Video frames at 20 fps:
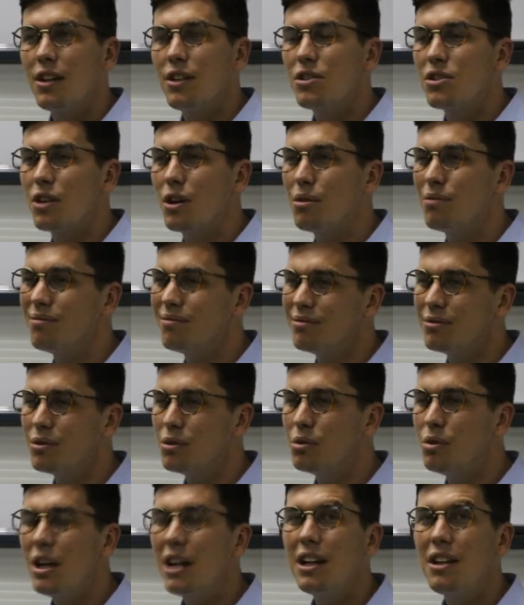So
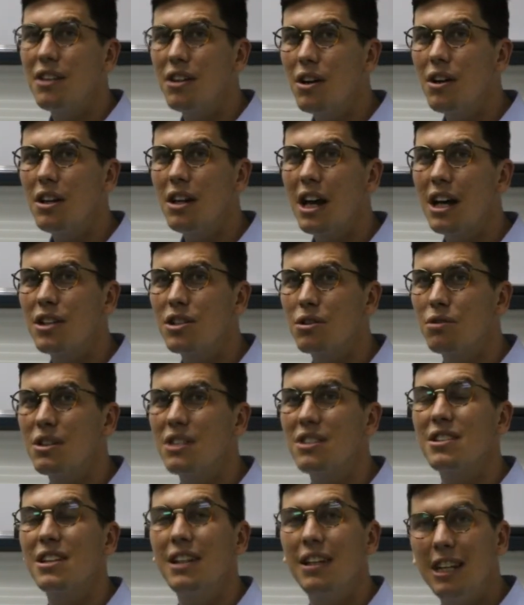really the only answer
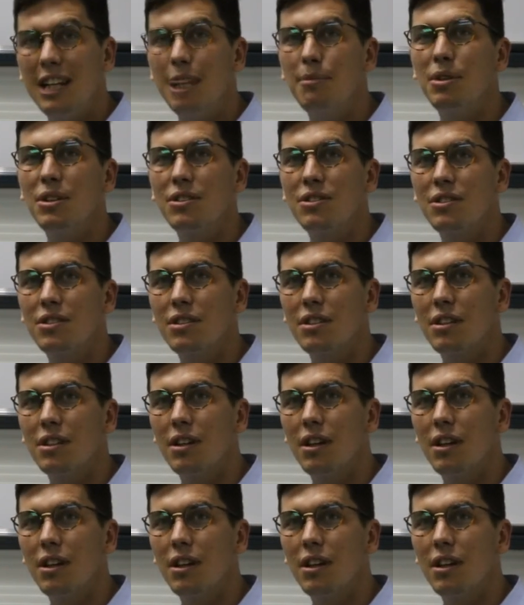is to limit